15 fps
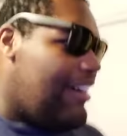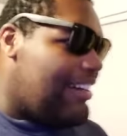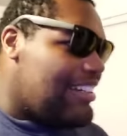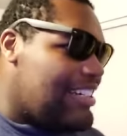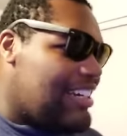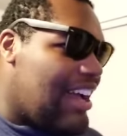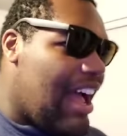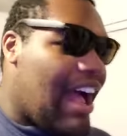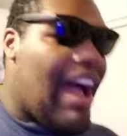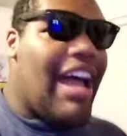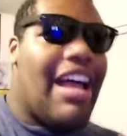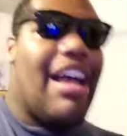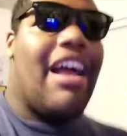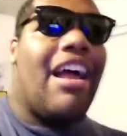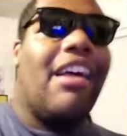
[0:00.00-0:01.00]
Watch.
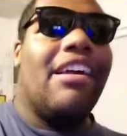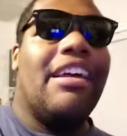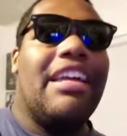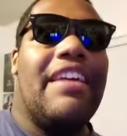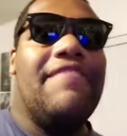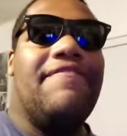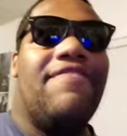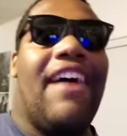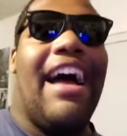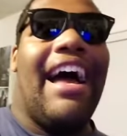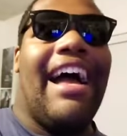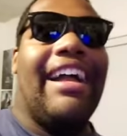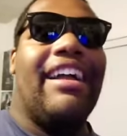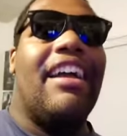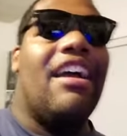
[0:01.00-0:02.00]
In
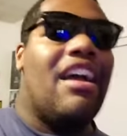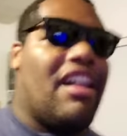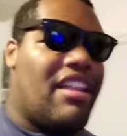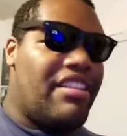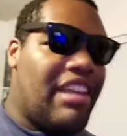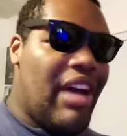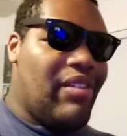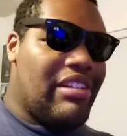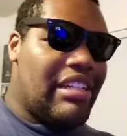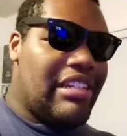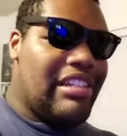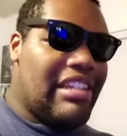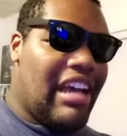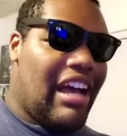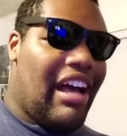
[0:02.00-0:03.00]
fact, there was
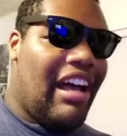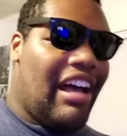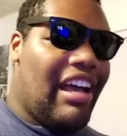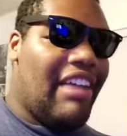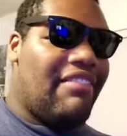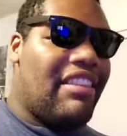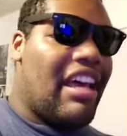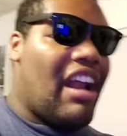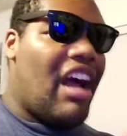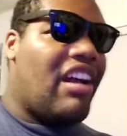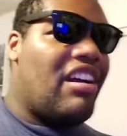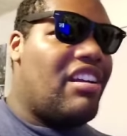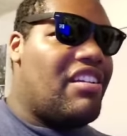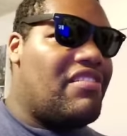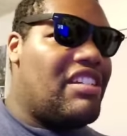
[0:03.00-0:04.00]
a time that
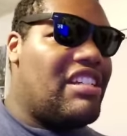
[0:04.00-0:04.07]
I could